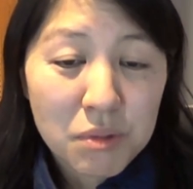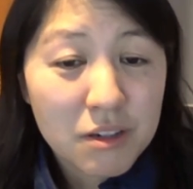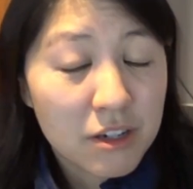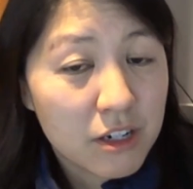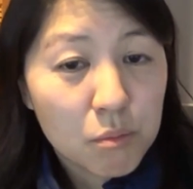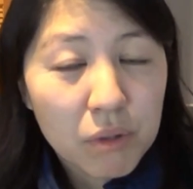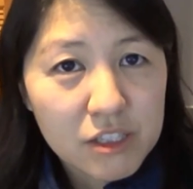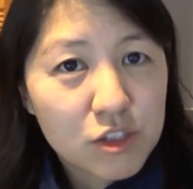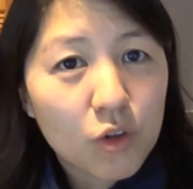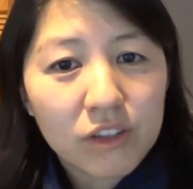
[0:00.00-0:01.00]

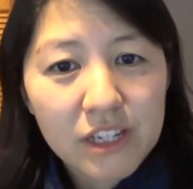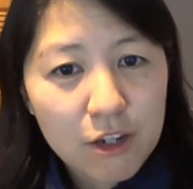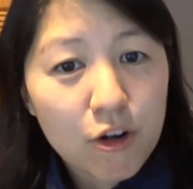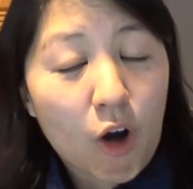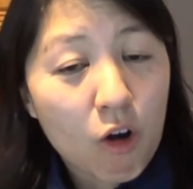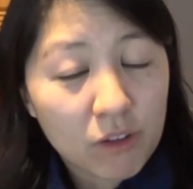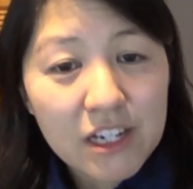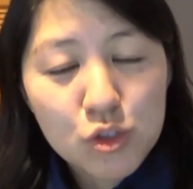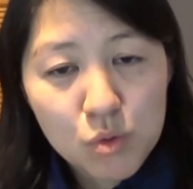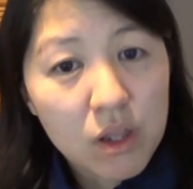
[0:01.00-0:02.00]
But certainly there are
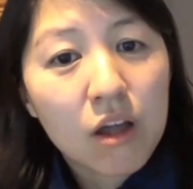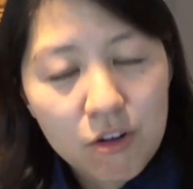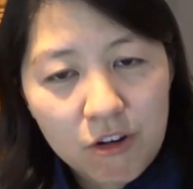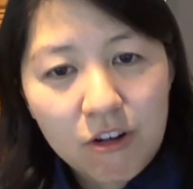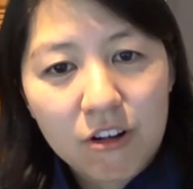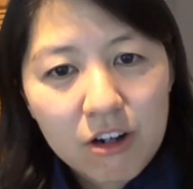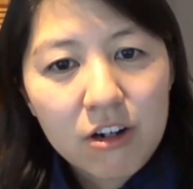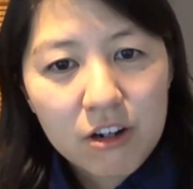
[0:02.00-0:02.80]
links with other